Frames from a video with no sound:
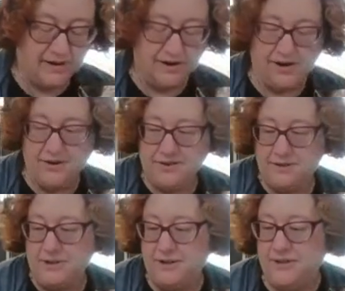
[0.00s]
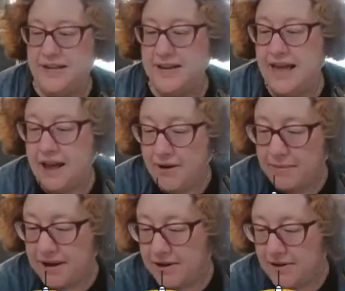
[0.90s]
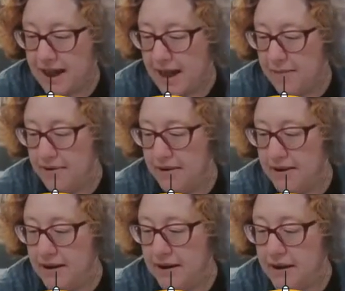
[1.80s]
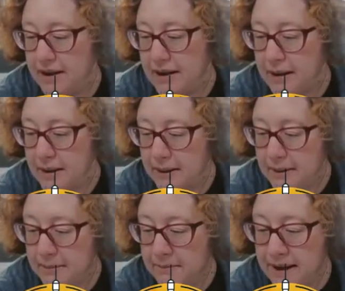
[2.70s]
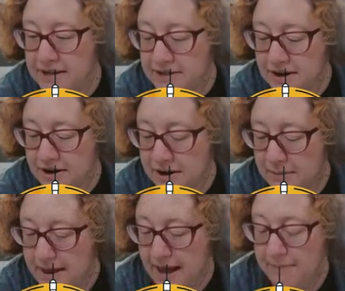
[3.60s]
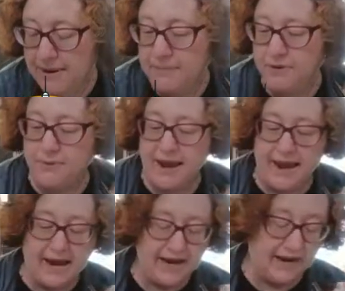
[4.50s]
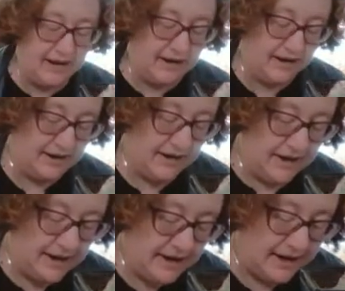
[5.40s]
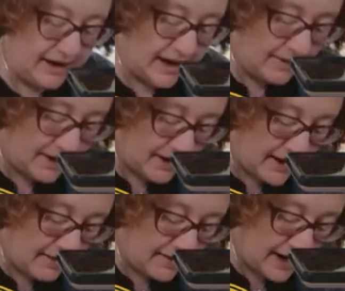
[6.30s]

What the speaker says: Oh, so cute. And now I'm going to grab my dark poppy parade, and I'm going to color